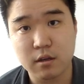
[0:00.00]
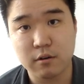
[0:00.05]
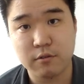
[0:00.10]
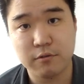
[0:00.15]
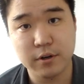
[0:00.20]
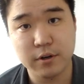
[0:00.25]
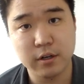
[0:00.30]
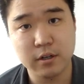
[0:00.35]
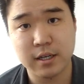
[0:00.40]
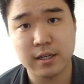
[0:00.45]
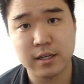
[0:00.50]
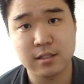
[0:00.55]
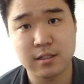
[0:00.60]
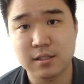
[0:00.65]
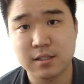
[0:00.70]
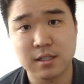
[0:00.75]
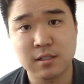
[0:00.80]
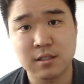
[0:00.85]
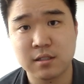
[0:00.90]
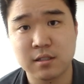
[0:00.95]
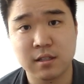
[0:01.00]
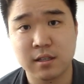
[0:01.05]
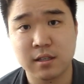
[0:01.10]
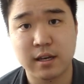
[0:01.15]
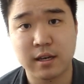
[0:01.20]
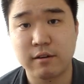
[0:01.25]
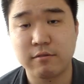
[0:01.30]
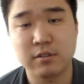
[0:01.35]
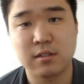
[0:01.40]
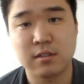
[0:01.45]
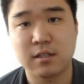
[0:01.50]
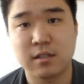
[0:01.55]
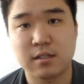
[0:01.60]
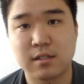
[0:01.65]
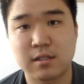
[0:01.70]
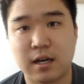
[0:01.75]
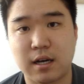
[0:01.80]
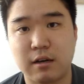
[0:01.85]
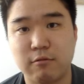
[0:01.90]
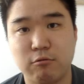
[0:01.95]
fairly consistently ever
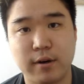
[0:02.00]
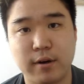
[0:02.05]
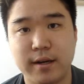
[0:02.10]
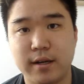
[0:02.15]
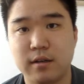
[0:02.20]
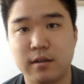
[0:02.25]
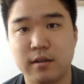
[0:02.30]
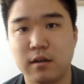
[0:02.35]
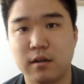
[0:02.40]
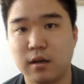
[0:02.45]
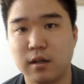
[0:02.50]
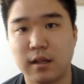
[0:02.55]
since I read